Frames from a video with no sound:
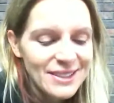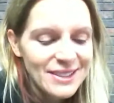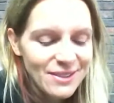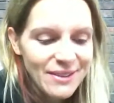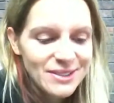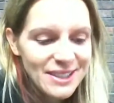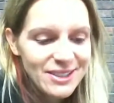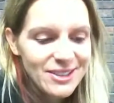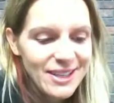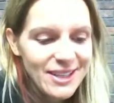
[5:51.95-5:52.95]
sometimes
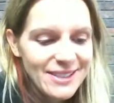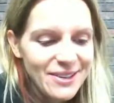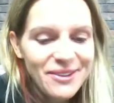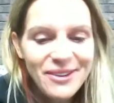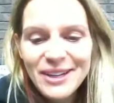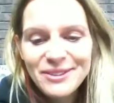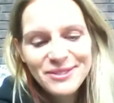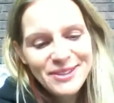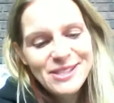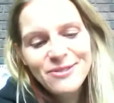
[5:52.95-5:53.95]
they're like, oh, I
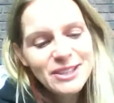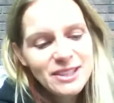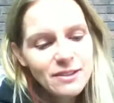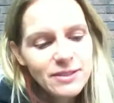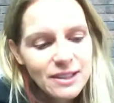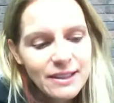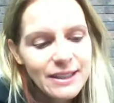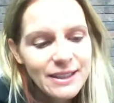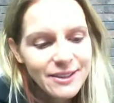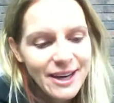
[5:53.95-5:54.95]
don't think of myself as a
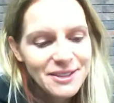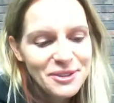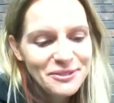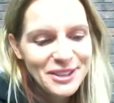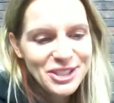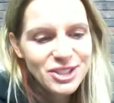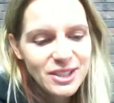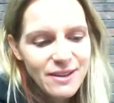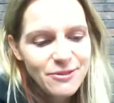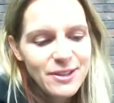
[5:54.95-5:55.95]
lead, or I don't know if I should
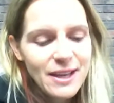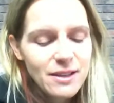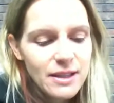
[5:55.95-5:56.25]
sign up for that.